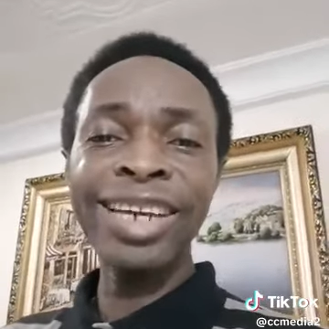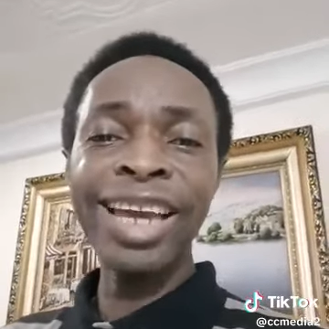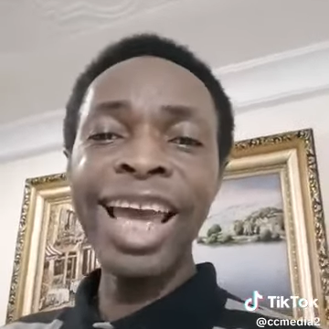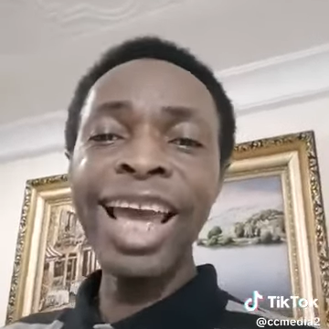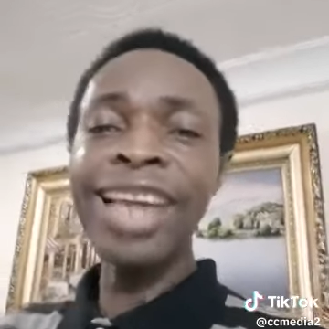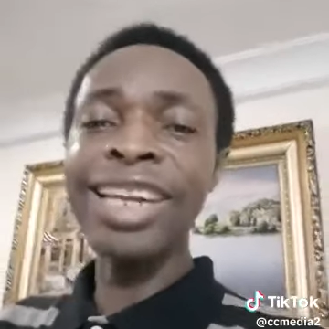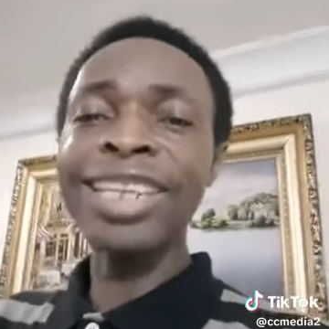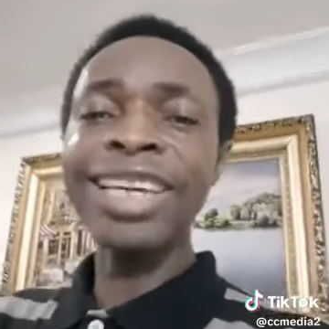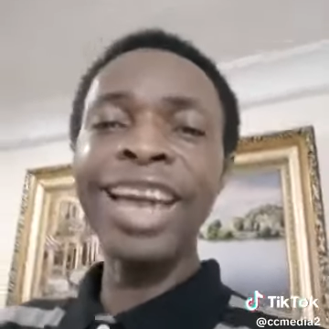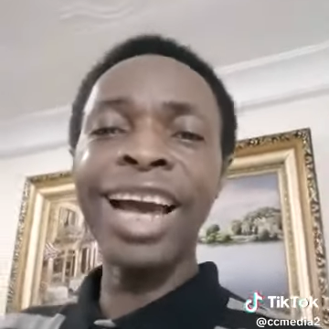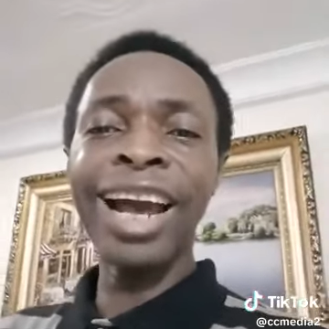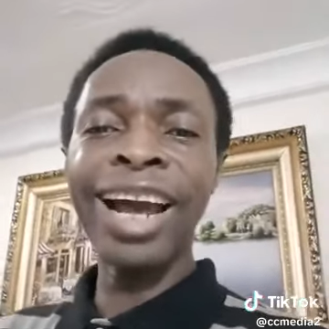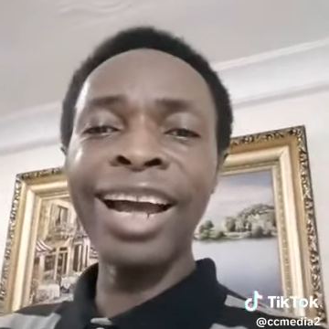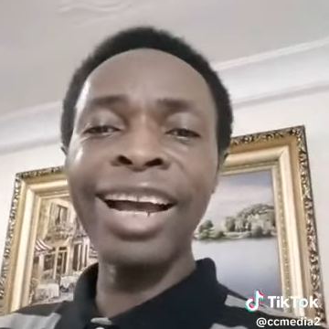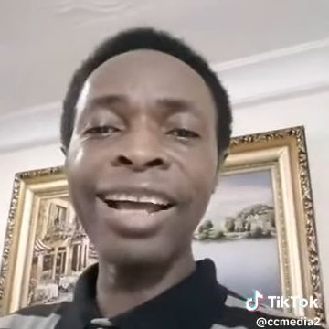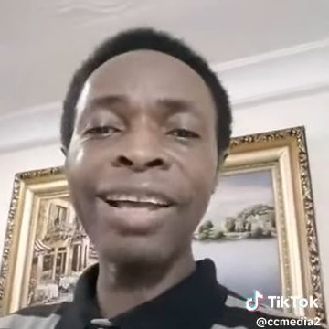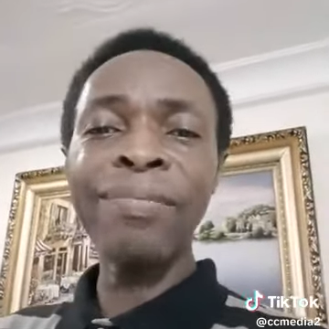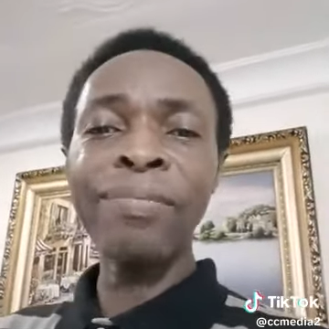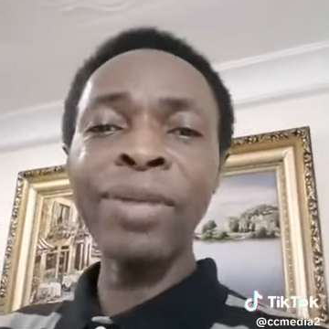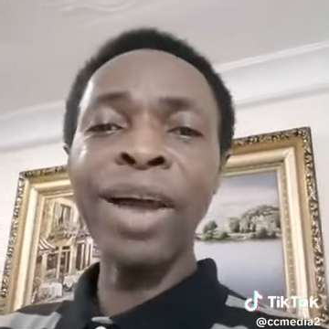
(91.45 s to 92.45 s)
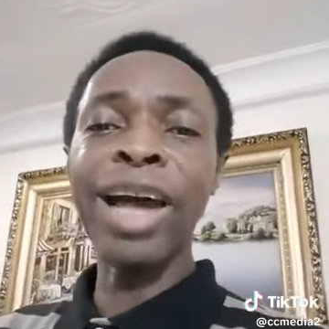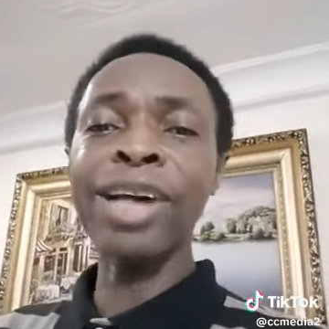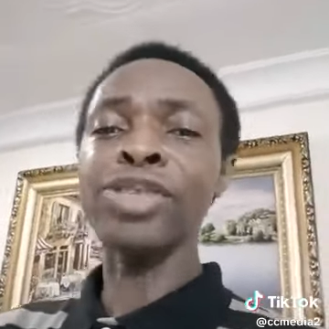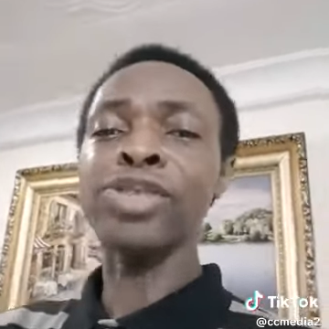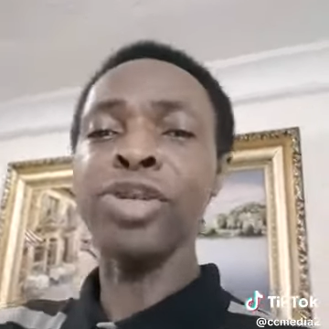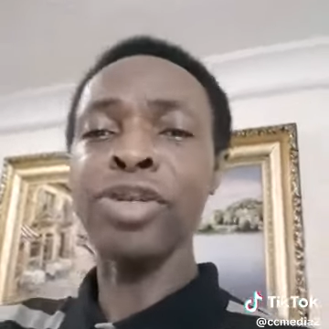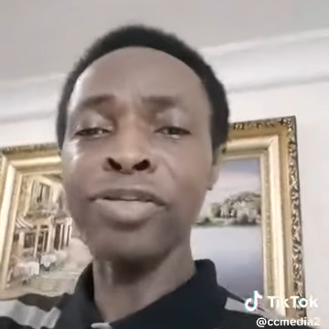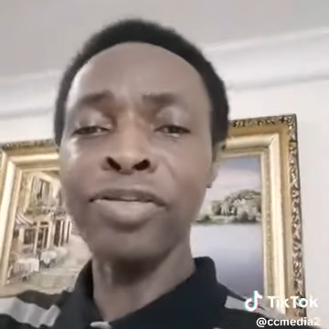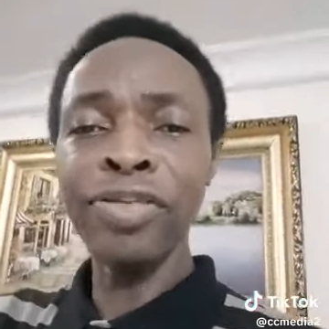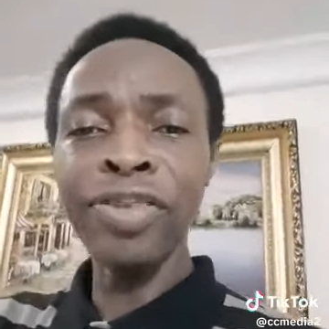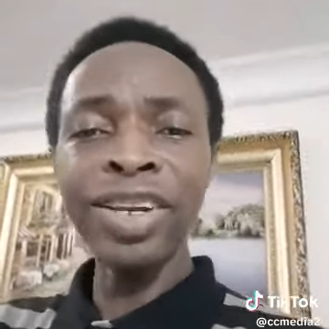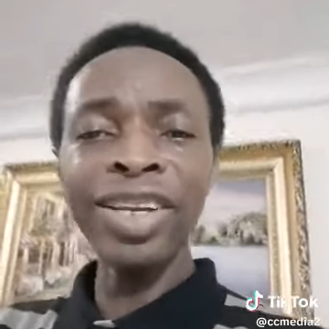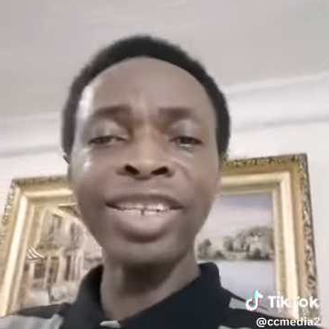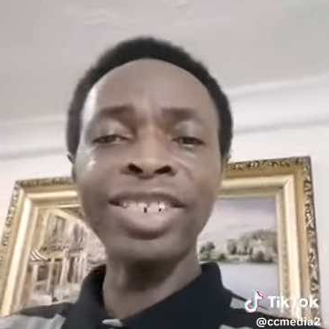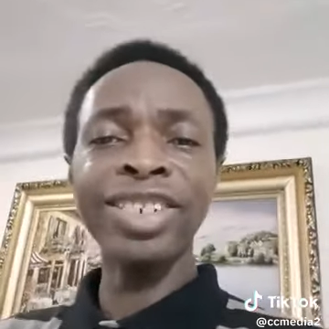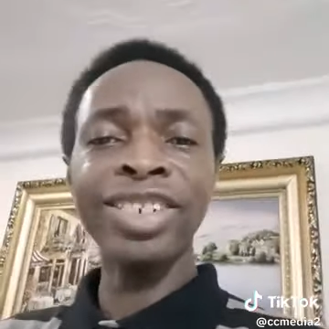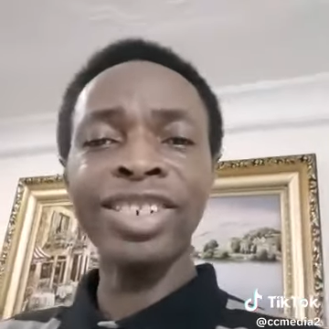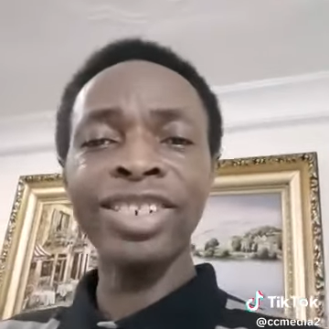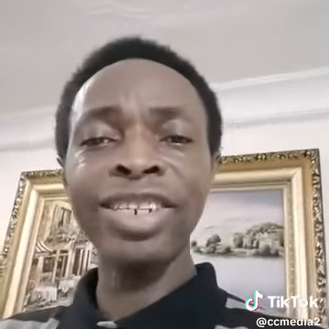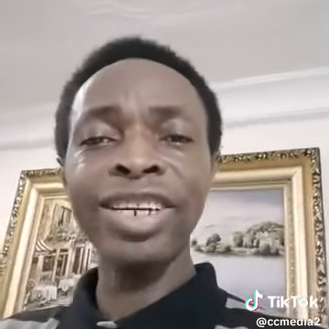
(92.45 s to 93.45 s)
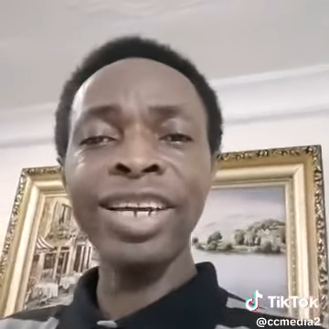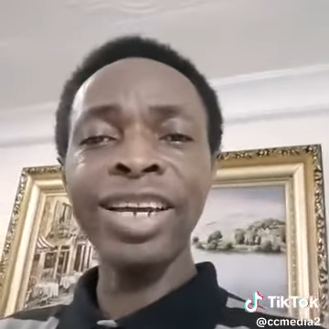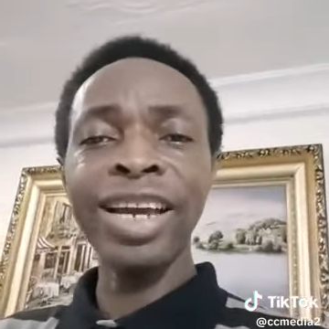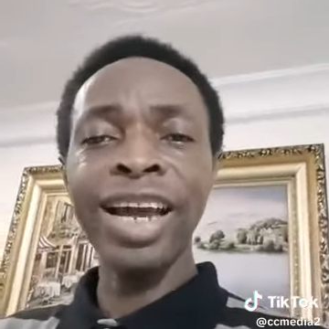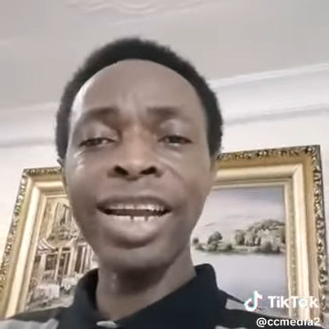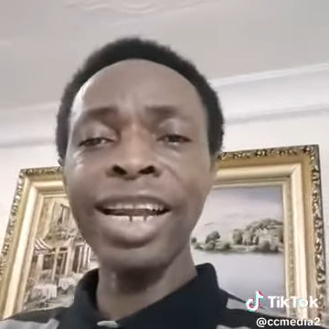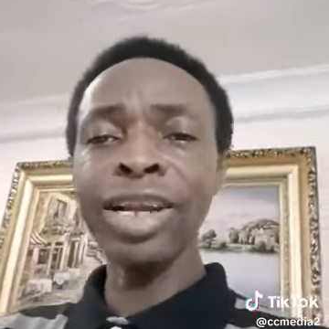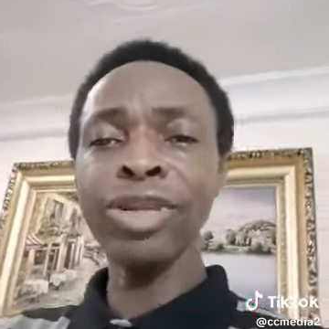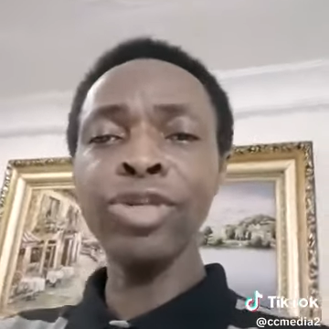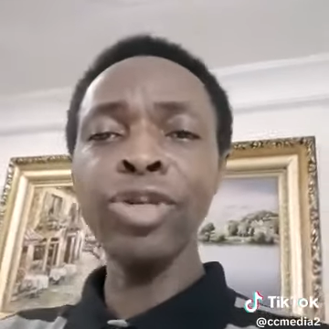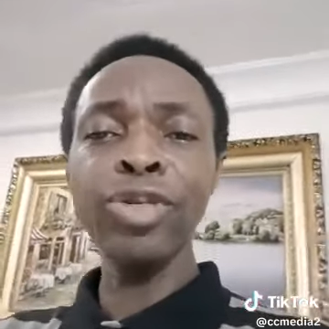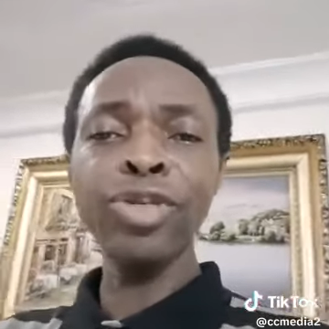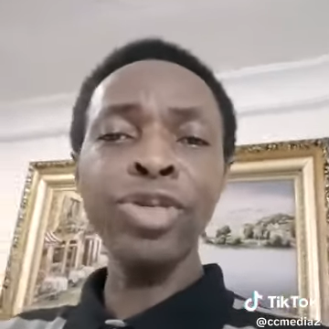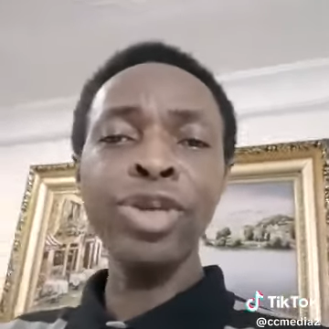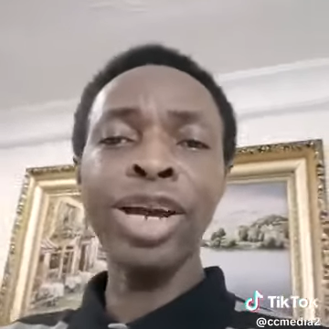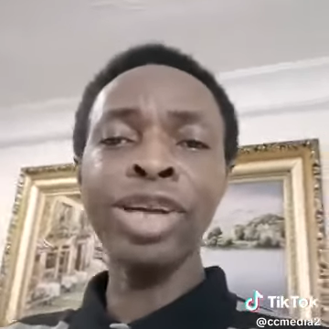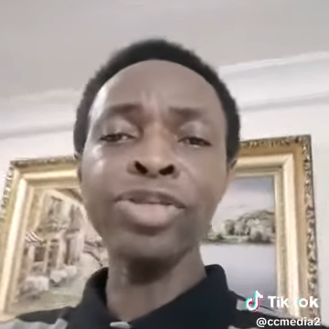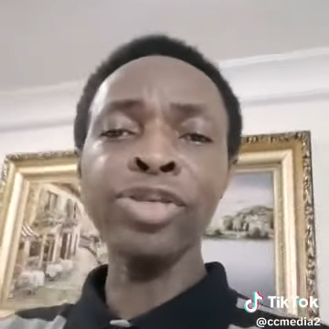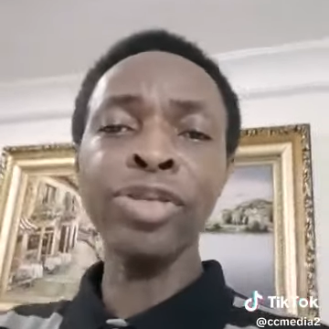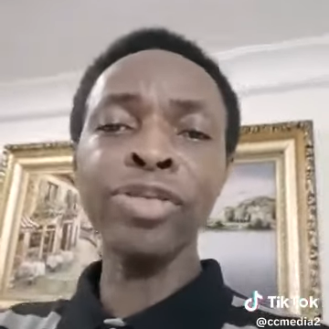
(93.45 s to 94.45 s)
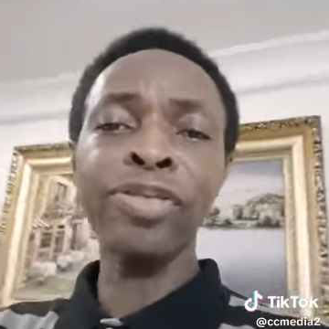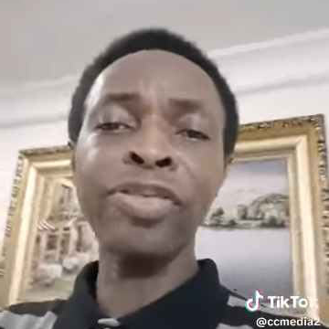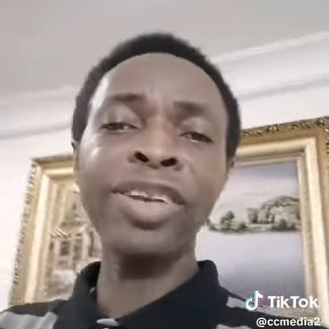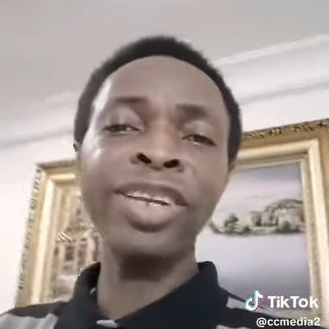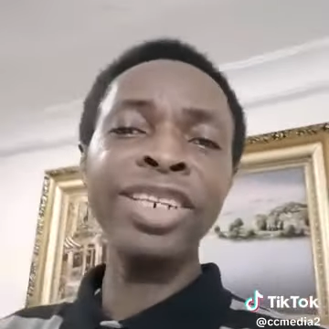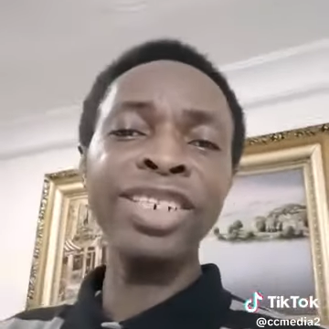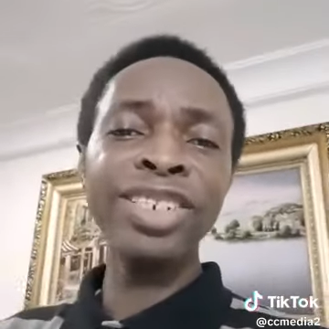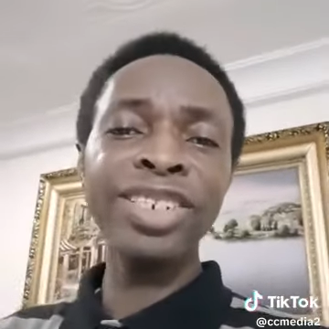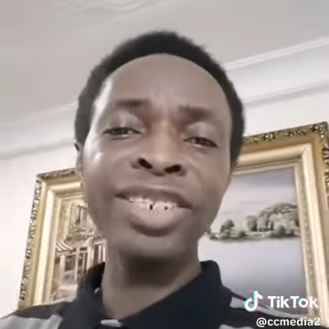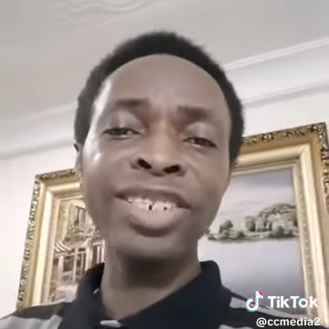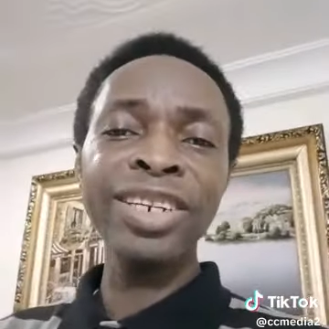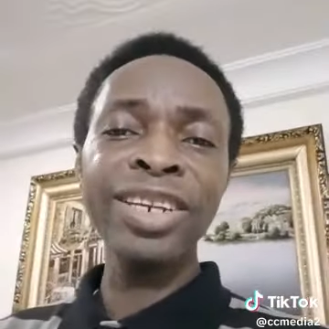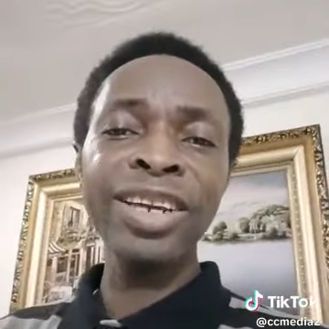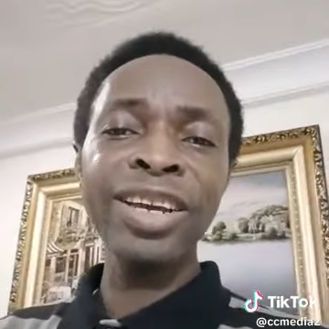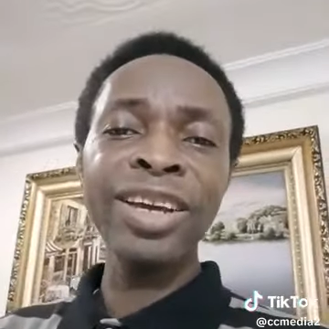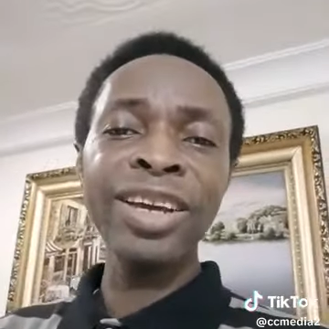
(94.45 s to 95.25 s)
Edgar has not finished. And I told you he has not finished